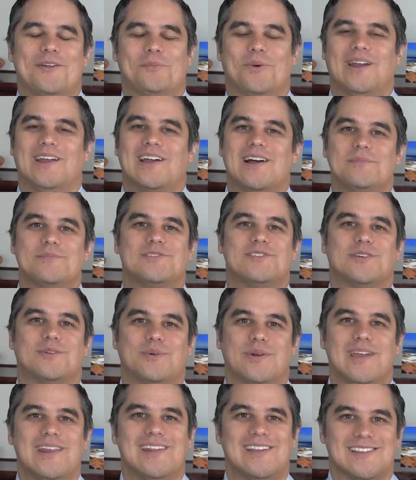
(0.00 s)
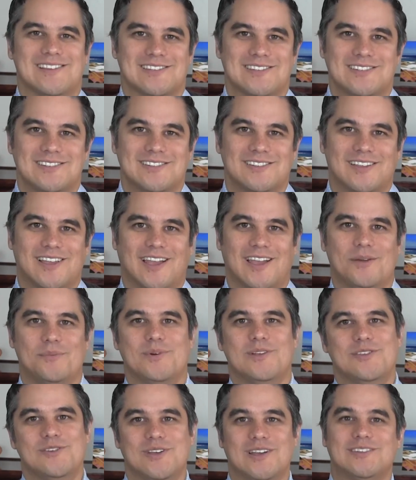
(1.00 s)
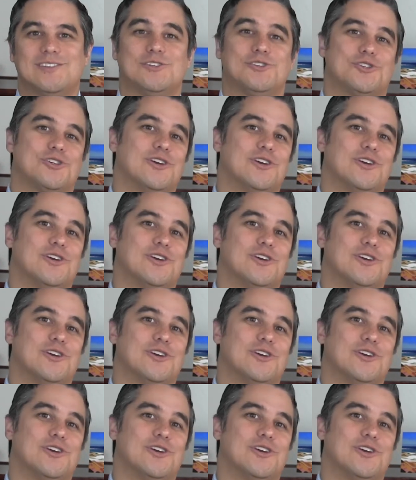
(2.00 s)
And when it comes to greetings, okay, when you get to